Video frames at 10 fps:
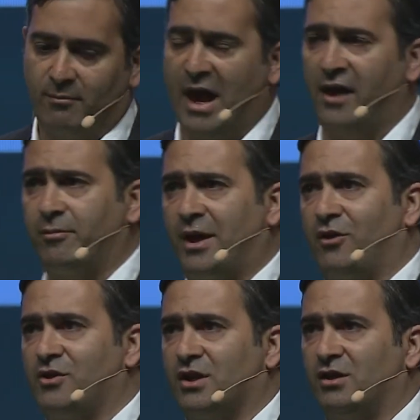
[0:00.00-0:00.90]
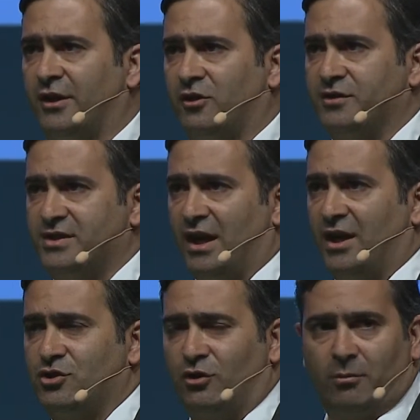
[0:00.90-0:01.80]
PathMaker is a clinical
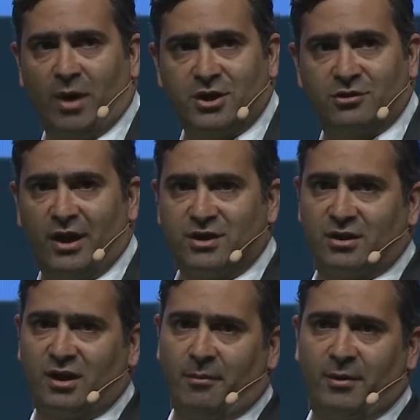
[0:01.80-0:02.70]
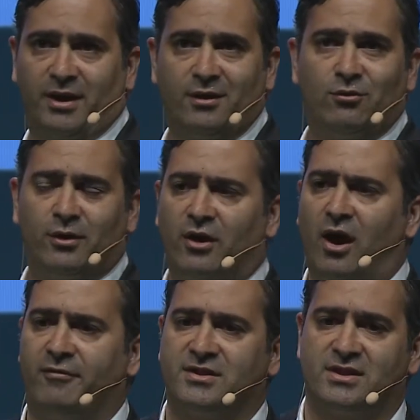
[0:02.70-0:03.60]
stage neuromodulation company with
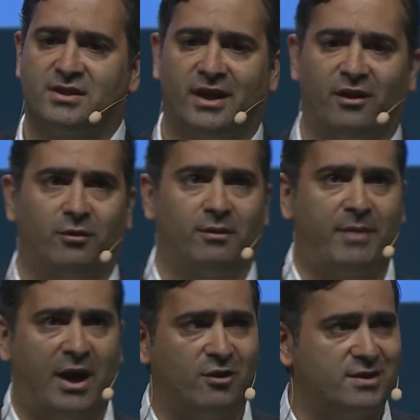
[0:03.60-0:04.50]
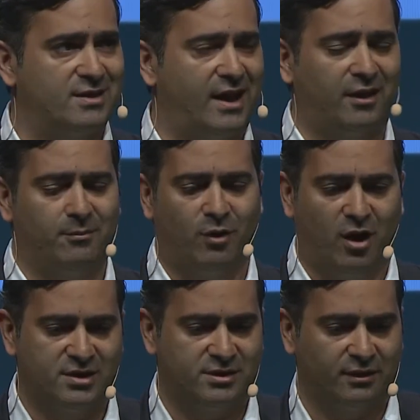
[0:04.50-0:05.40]
offices here in Paris and in
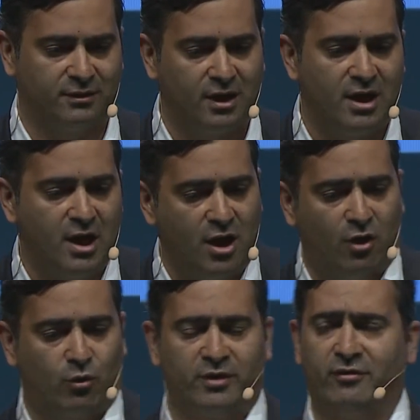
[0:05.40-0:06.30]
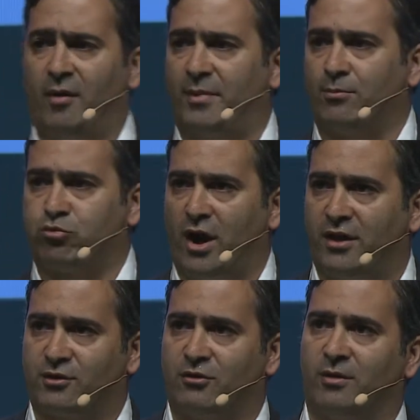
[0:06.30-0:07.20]
Boston. We're developing
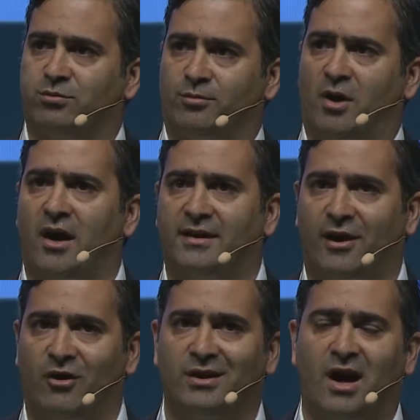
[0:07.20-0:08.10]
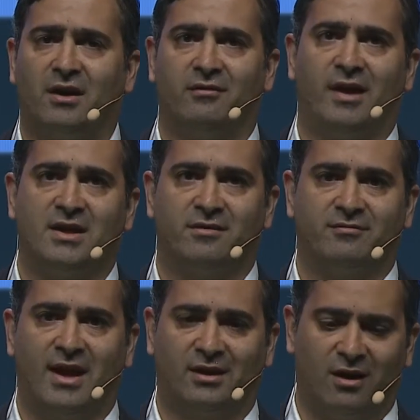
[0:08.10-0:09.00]
breakthrough and proprietary non-invasive
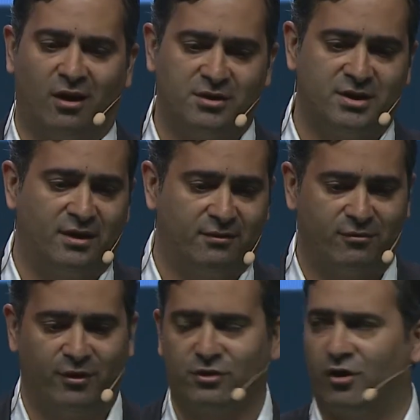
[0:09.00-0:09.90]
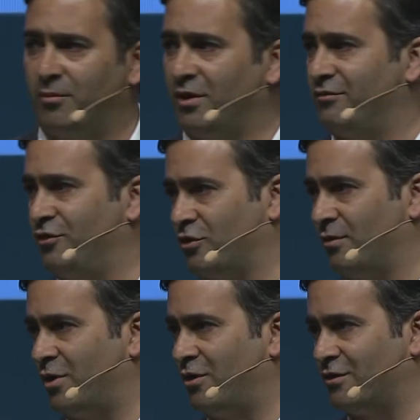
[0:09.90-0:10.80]
technology for the treatment of
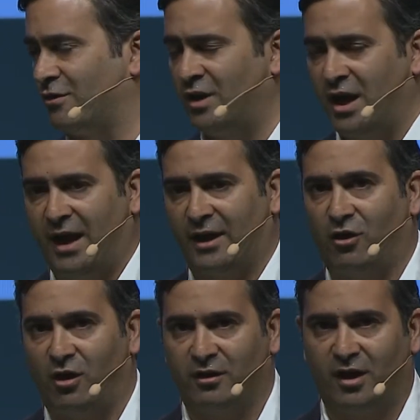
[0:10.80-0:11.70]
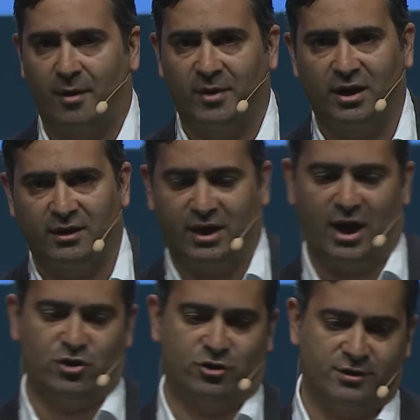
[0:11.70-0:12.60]
neuromotor and autonomic
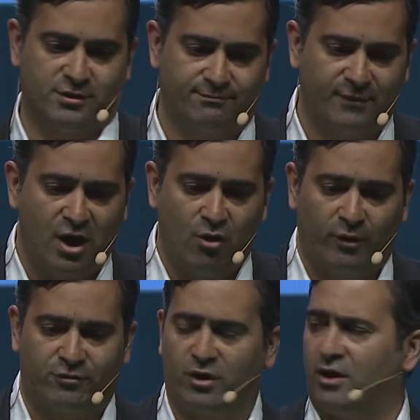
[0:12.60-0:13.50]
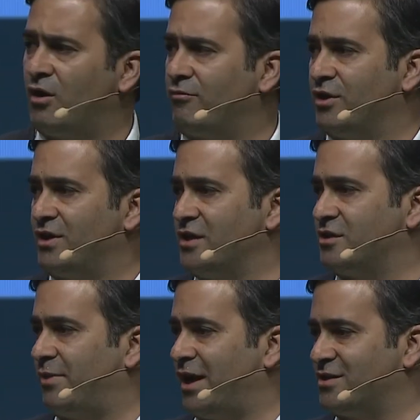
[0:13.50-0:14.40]
indications. We've treated over a
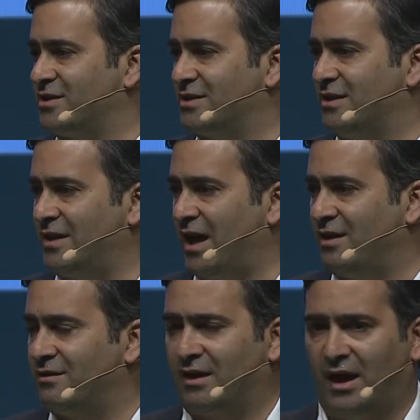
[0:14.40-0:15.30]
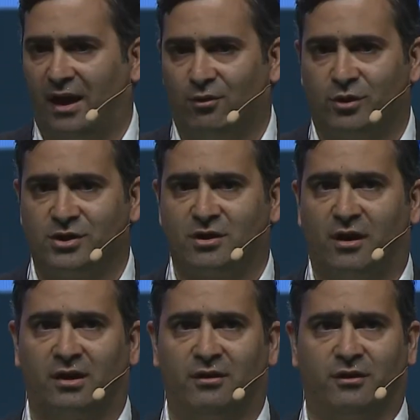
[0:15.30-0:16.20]
dozen patients to date, and we're
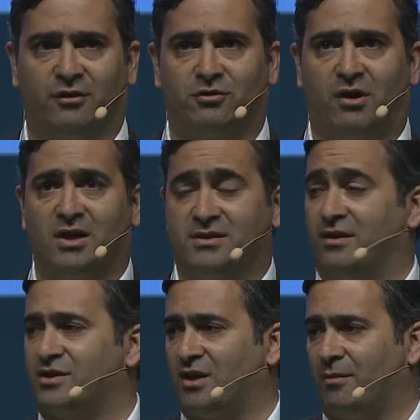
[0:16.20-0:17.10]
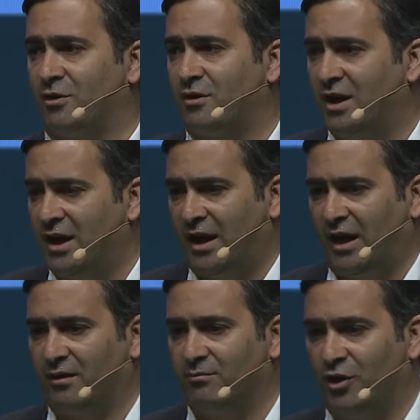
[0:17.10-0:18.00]
starting clinical trials this summer
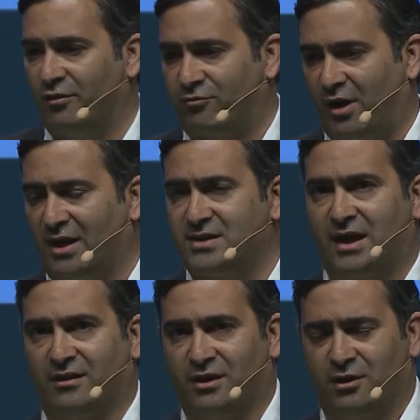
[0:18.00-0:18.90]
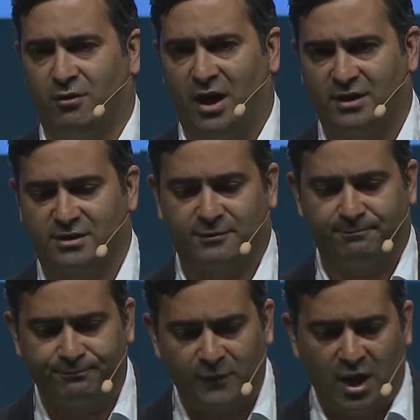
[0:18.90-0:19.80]
in both France and the US.
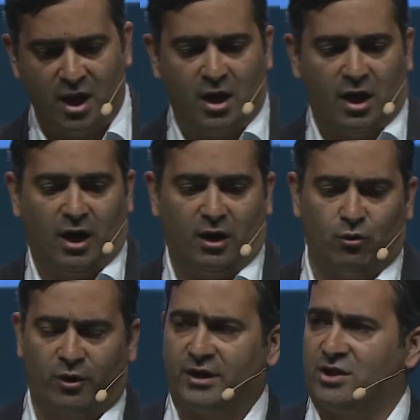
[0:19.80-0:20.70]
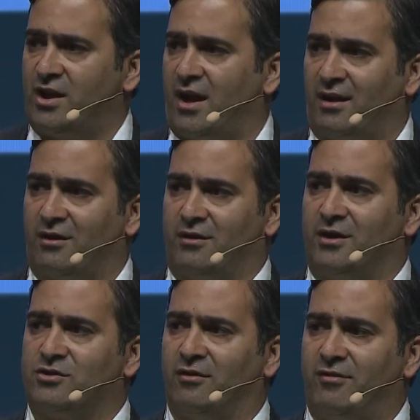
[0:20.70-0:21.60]
We're initiating our
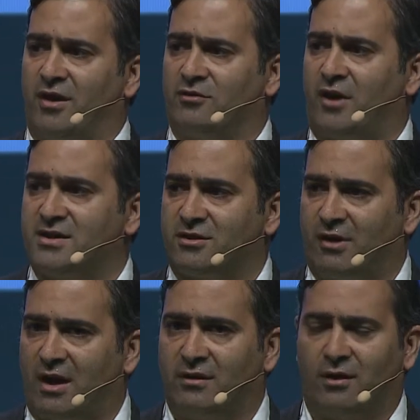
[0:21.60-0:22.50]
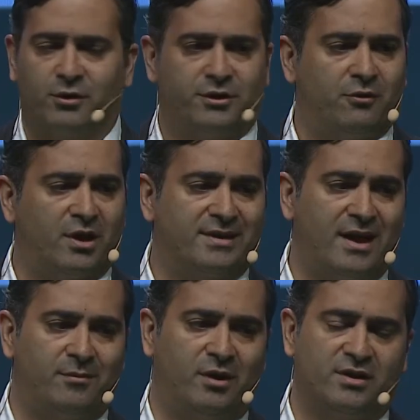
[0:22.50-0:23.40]
initial fundraising round, and we're doing a
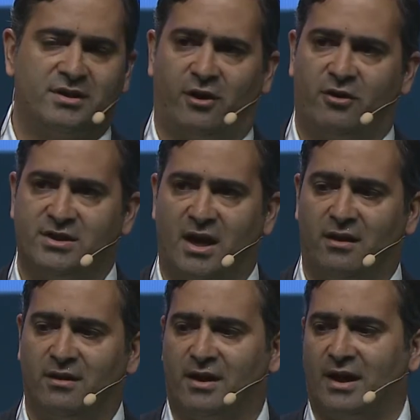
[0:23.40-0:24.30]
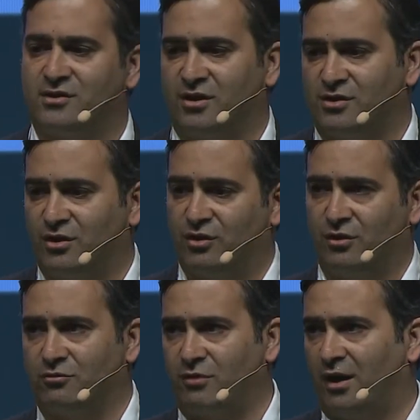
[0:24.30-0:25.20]
10 million Series A that gets us
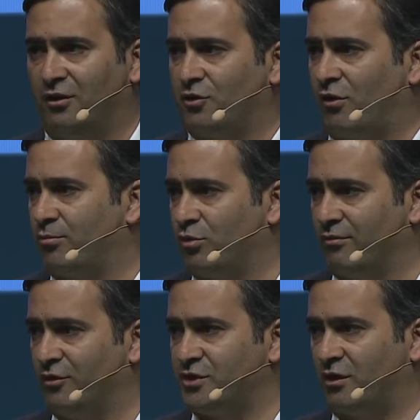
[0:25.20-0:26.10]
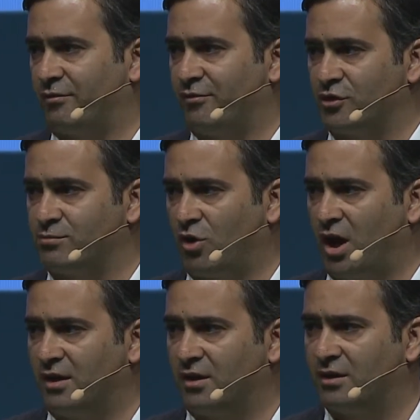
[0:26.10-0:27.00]
to regulatory approvals on our first
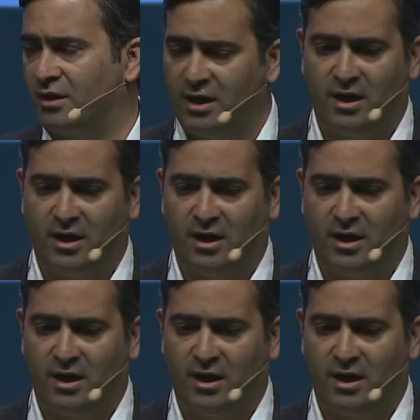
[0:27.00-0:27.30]
product